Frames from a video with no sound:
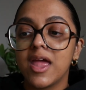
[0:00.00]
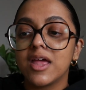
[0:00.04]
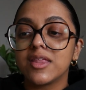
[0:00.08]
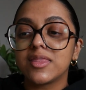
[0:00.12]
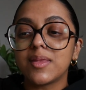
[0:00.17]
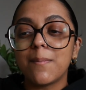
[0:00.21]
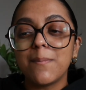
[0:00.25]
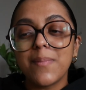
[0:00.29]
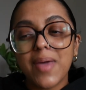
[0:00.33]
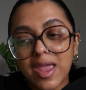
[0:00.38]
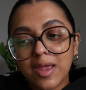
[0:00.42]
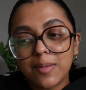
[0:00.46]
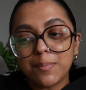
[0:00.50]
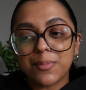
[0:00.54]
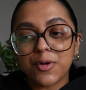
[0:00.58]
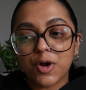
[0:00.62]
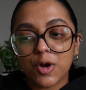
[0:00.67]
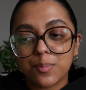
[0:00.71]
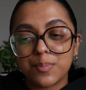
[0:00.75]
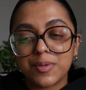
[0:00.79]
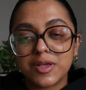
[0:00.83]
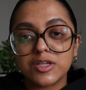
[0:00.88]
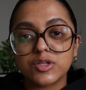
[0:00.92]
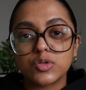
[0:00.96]
The main
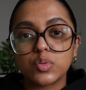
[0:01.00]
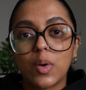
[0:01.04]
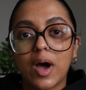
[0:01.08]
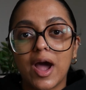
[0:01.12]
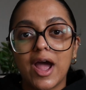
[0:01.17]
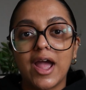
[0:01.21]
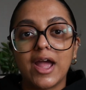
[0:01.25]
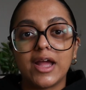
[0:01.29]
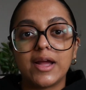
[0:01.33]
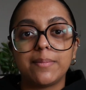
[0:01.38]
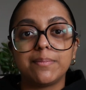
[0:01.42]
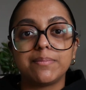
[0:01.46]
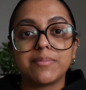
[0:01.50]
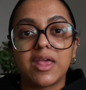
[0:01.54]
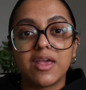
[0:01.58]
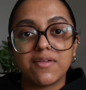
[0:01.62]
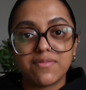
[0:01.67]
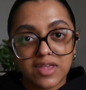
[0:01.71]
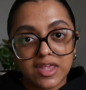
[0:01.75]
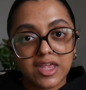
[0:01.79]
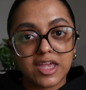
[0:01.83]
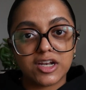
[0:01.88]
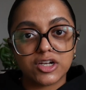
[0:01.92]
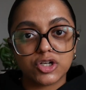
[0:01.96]
purpose why I'm
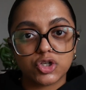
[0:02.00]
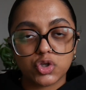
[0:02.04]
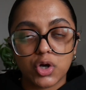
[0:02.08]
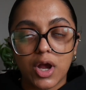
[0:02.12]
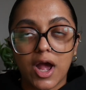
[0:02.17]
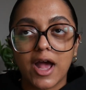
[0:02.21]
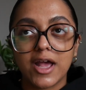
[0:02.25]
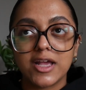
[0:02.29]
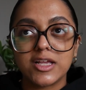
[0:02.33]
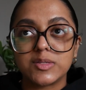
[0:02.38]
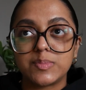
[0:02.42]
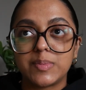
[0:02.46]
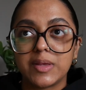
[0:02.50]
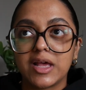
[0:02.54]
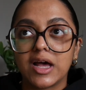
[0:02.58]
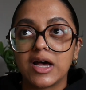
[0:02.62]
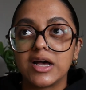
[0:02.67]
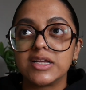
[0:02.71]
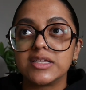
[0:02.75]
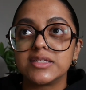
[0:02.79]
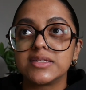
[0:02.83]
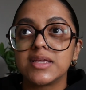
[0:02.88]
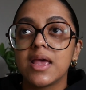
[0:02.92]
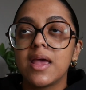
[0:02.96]
giving it a try is
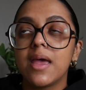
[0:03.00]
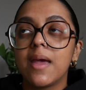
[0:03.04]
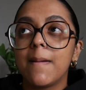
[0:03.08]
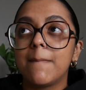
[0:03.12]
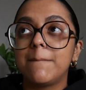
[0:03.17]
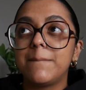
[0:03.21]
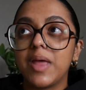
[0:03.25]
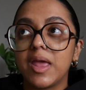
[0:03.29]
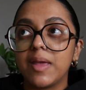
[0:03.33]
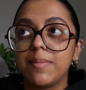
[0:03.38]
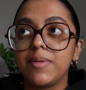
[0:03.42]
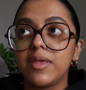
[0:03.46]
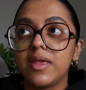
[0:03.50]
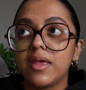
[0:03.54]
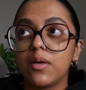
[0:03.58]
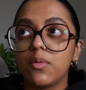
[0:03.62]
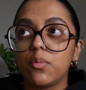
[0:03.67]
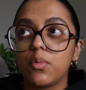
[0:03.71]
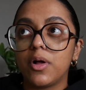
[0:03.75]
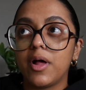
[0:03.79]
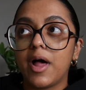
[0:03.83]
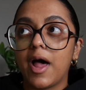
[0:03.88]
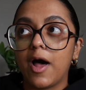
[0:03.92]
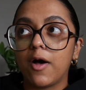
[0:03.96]
because maybe it
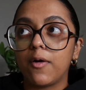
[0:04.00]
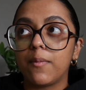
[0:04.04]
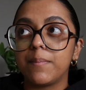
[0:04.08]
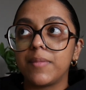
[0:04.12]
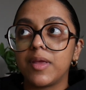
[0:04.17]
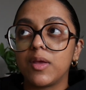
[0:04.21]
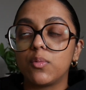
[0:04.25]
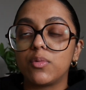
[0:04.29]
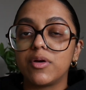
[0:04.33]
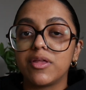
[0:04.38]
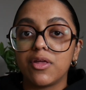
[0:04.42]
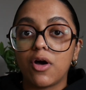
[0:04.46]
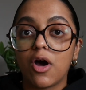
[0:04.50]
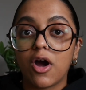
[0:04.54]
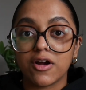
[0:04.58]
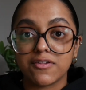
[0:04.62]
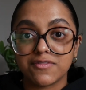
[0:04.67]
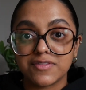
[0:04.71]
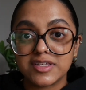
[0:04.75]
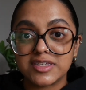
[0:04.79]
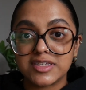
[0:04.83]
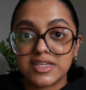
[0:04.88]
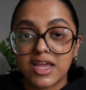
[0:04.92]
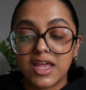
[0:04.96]
will help me with
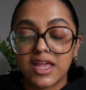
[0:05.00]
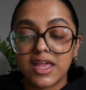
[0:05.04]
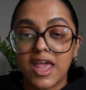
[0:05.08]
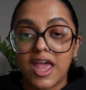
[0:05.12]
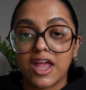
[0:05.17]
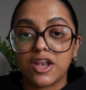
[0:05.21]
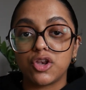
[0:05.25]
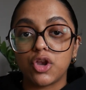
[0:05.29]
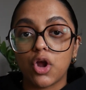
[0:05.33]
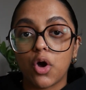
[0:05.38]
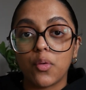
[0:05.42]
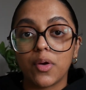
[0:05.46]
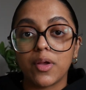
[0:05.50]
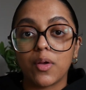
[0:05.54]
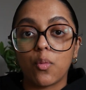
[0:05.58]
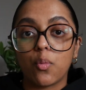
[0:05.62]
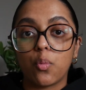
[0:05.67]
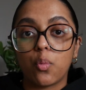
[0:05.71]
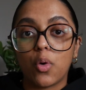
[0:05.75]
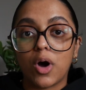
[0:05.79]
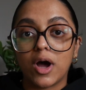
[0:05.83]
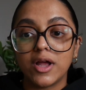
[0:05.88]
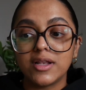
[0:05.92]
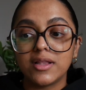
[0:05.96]
harvesting and
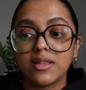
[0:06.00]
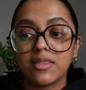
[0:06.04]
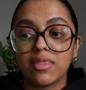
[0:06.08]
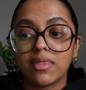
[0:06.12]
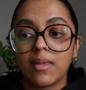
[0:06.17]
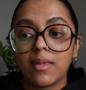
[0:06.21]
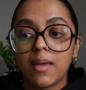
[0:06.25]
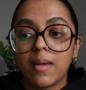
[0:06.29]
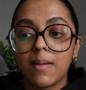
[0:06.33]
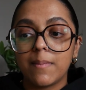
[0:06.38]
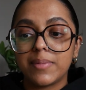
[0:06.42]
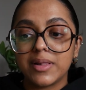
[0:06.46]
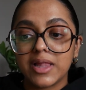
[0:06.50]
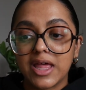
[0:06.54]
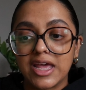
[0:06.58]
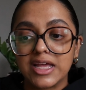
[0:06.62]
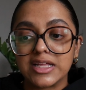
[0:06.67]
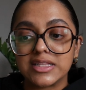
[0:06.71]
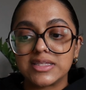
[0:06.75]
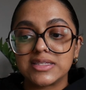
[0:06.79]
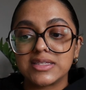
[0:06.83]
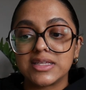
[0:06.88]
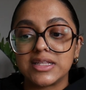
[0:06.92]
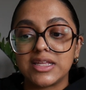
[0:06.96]
knowing what
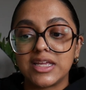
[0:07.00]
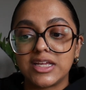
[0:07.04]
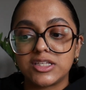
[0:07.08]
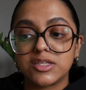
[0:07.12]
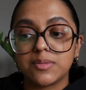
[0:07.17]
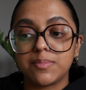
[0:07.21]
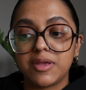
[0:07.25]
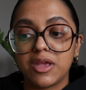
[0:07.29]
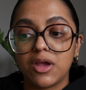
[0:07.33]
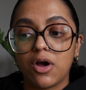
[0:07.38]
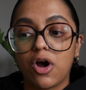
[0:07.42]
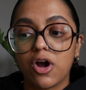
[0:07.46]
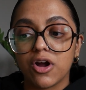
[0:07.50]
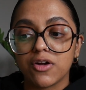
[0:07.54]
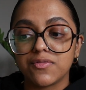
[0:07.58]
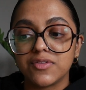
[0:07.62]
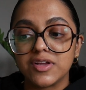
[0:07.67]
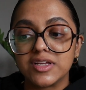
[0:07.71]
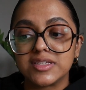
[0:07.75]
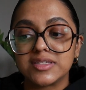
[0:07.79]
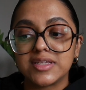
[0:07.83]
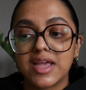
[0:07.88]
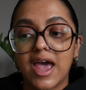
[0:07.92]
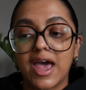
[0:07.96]
plants need to be
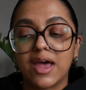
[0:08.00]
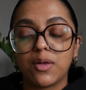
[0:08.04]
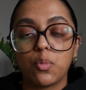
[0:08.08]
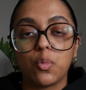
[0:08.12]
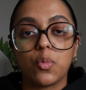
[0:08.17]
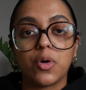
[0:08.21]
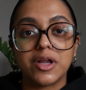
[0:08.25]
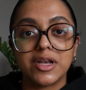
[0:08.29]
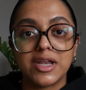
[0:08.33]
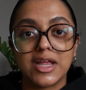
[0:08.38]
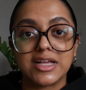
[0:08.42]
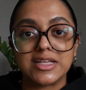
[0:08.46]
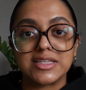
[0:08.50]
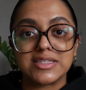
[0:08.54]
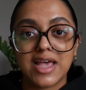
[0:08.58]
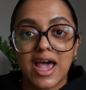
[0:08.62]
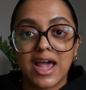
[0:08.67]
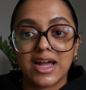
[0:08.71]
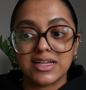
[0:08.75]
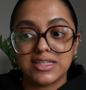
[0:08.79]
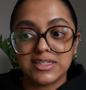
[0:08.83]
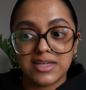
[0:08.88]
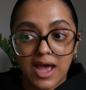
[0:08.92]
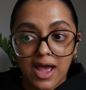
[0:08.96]
harvested at what
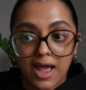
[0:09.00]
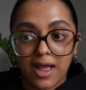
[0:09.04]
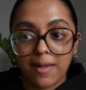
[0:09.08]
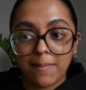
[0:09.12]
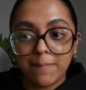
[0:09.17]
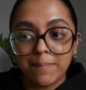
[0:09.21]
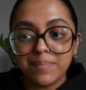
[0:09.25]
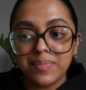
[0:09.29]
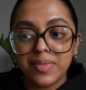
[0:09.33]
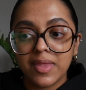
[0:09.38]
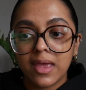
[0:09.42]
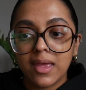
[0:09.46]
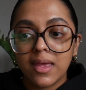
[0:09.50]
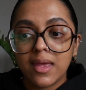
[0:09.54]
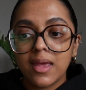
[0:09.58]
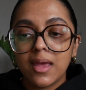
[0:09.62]
exact time.